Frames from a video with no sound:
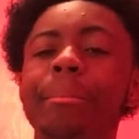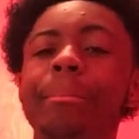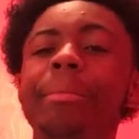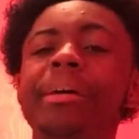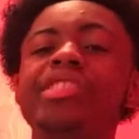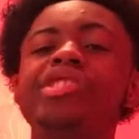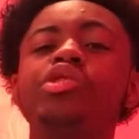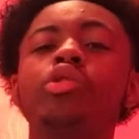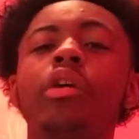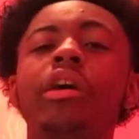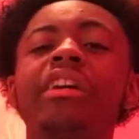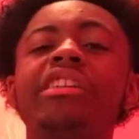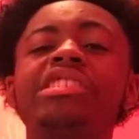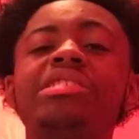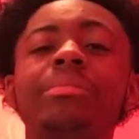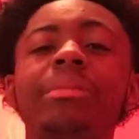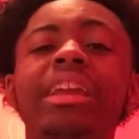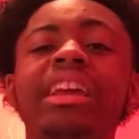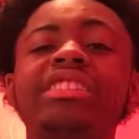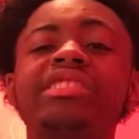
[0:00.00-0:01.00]
bitch, your hair
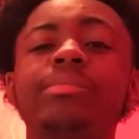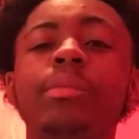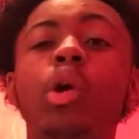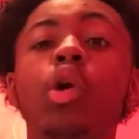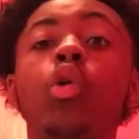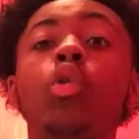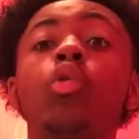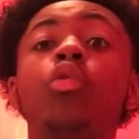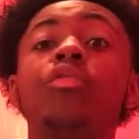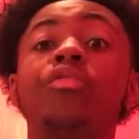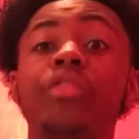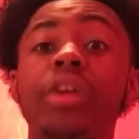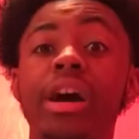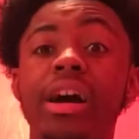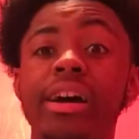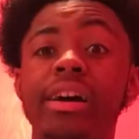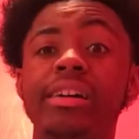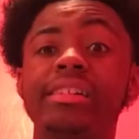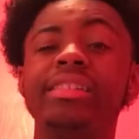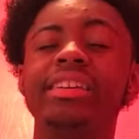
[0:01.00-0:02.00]
smell like some old
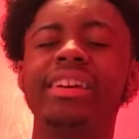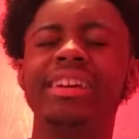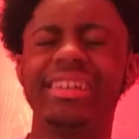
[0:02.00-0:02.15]
fries.